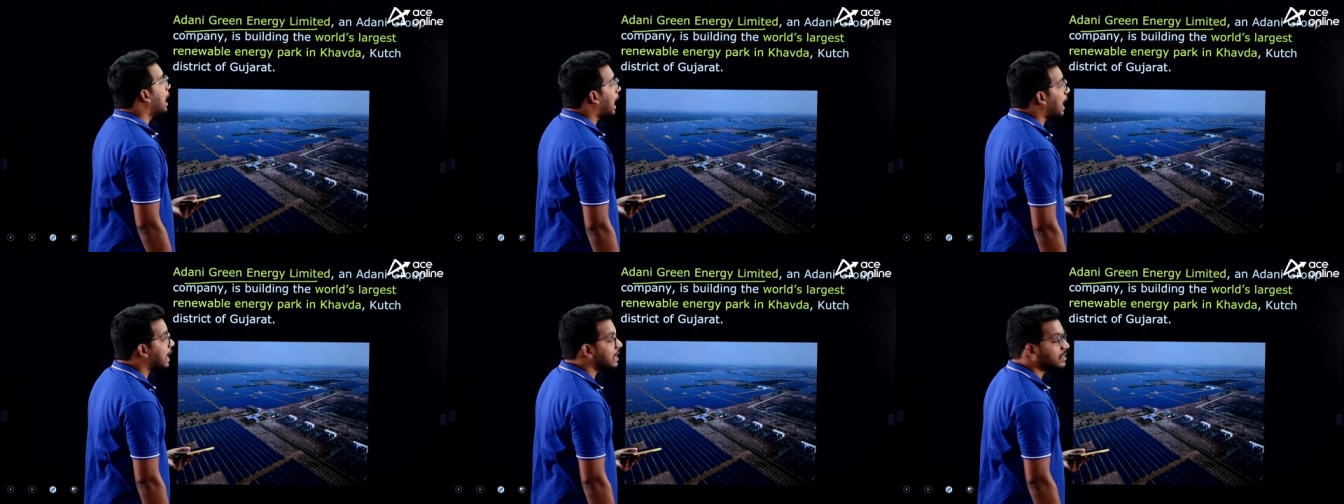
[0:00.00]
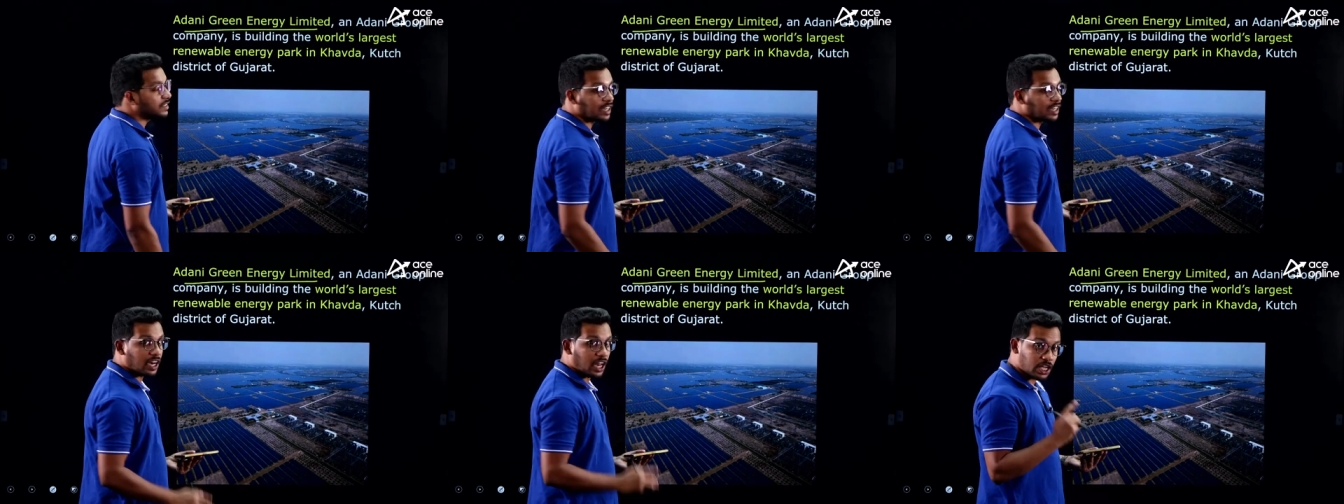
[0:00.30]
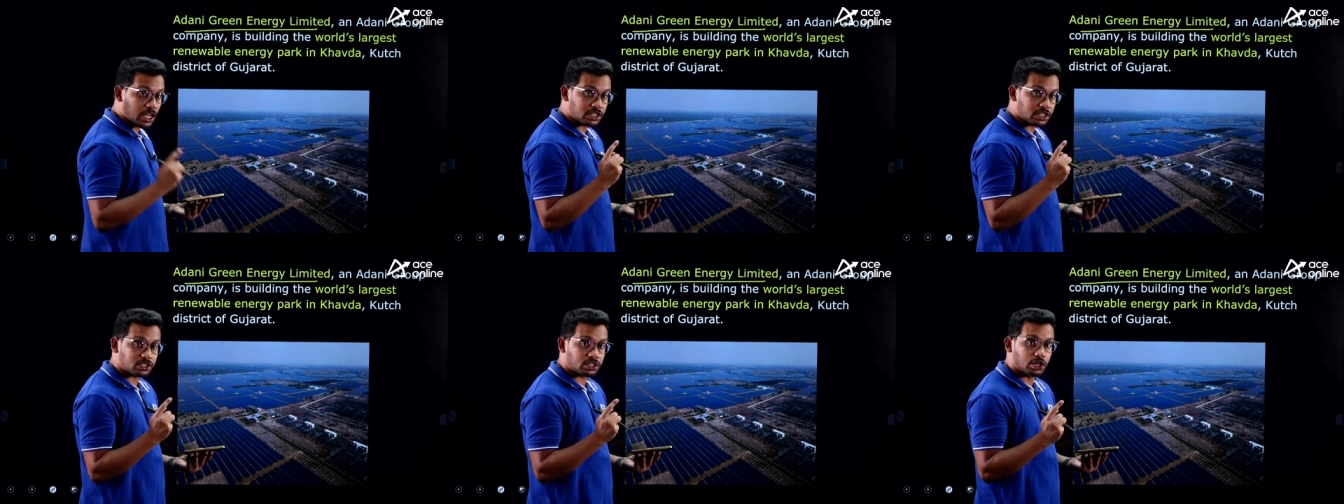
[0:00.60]
has
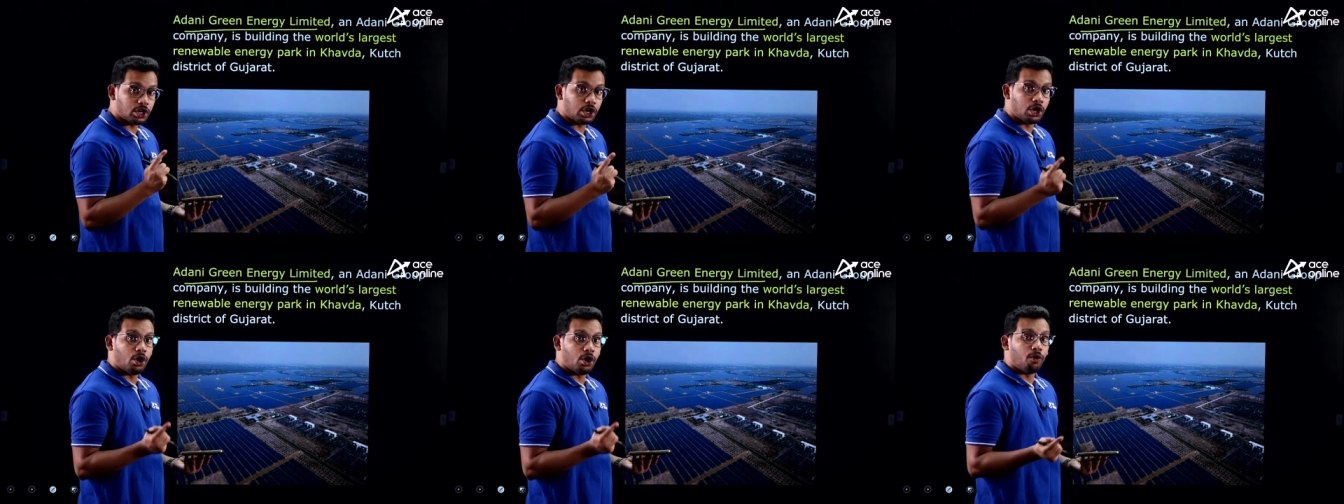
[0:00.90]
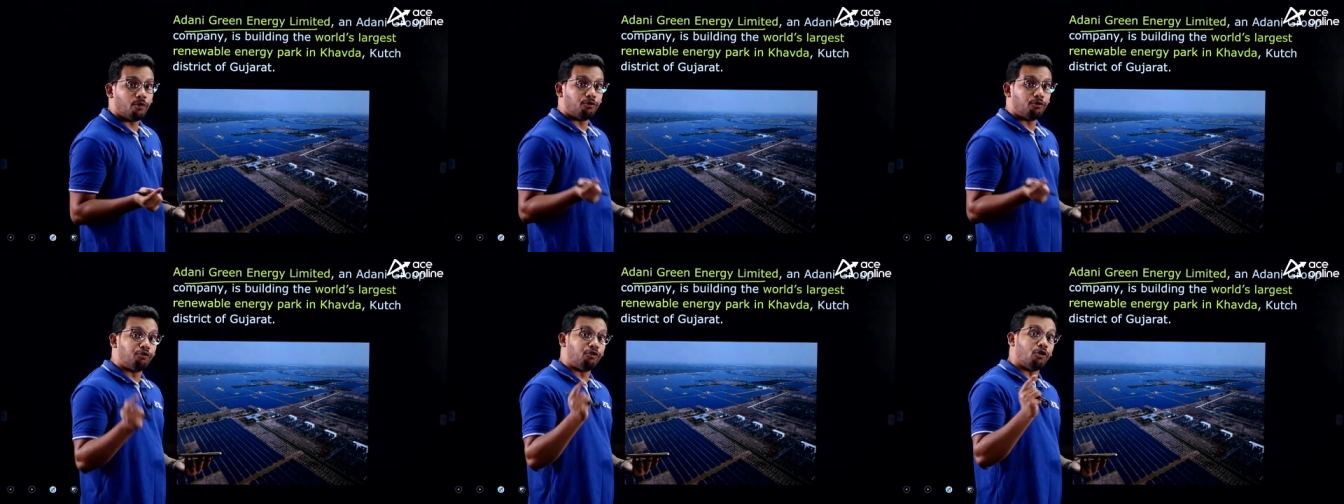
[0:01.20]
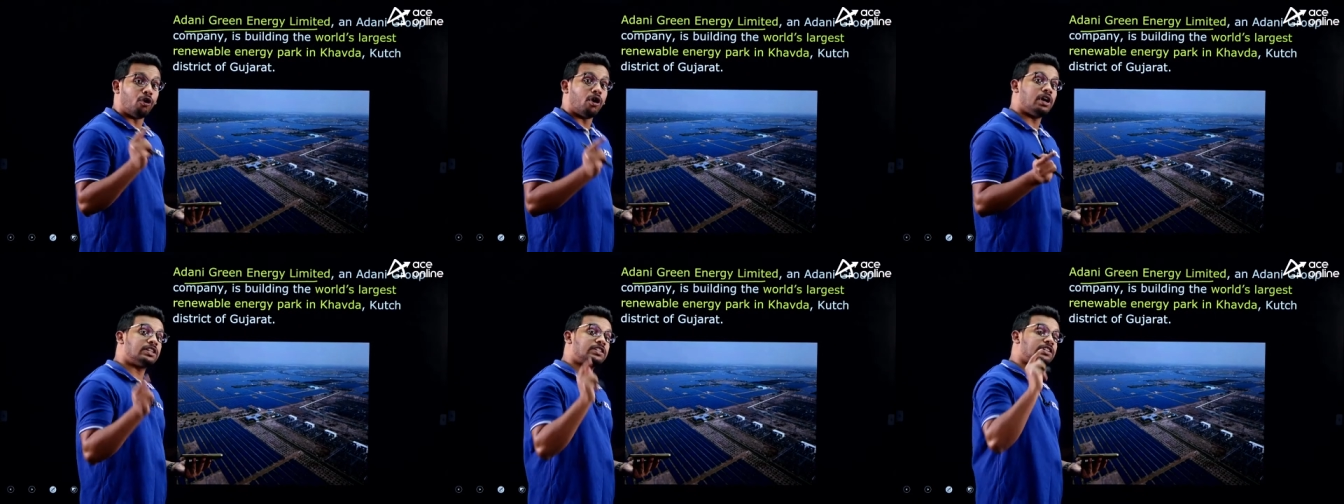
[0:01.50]
launched
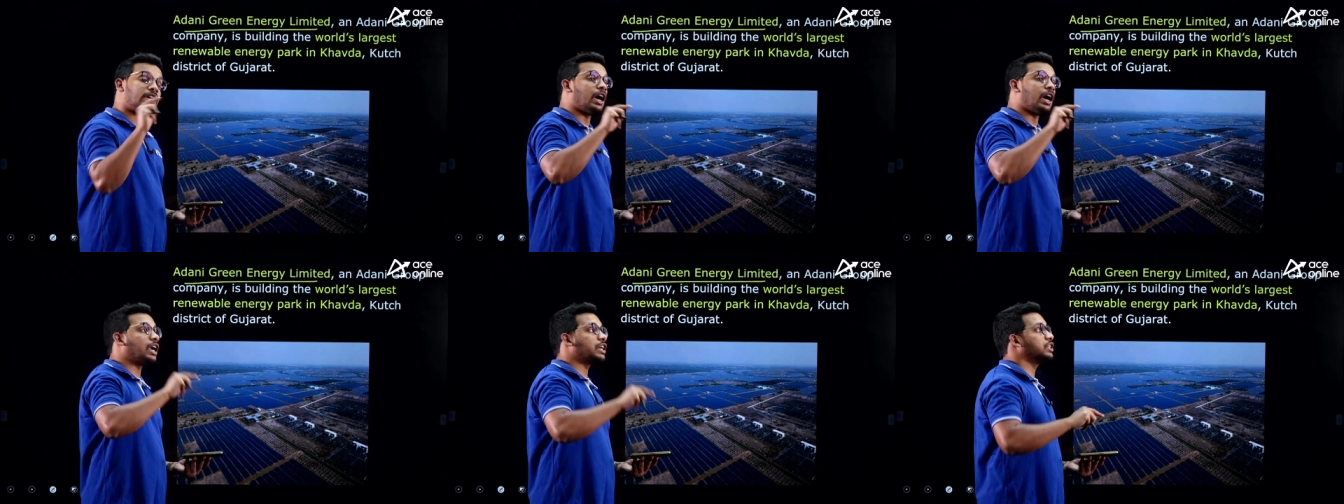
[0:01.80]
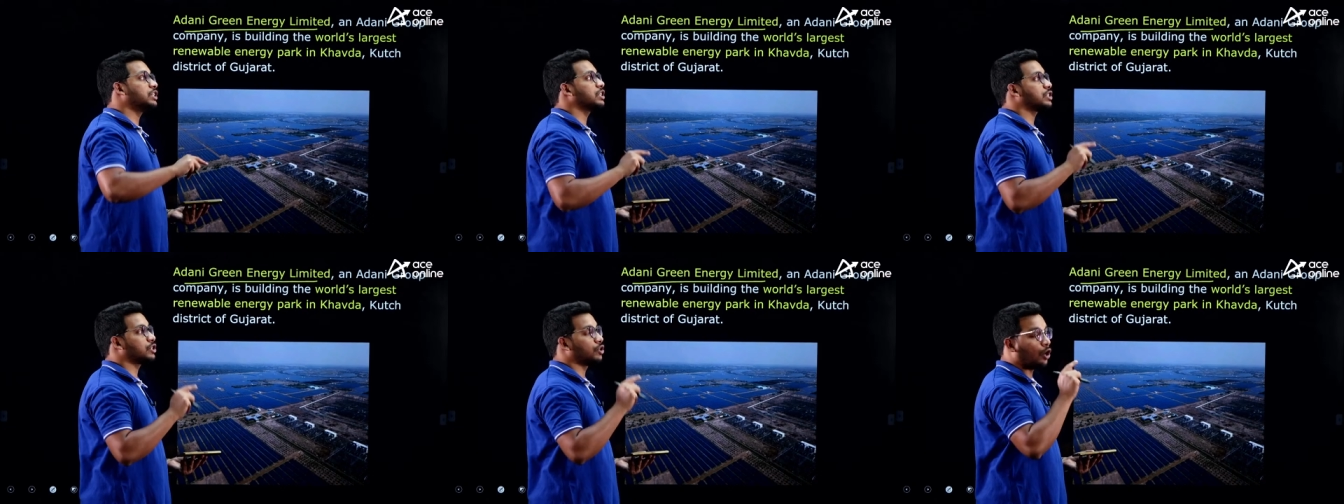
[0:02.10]
world's largest,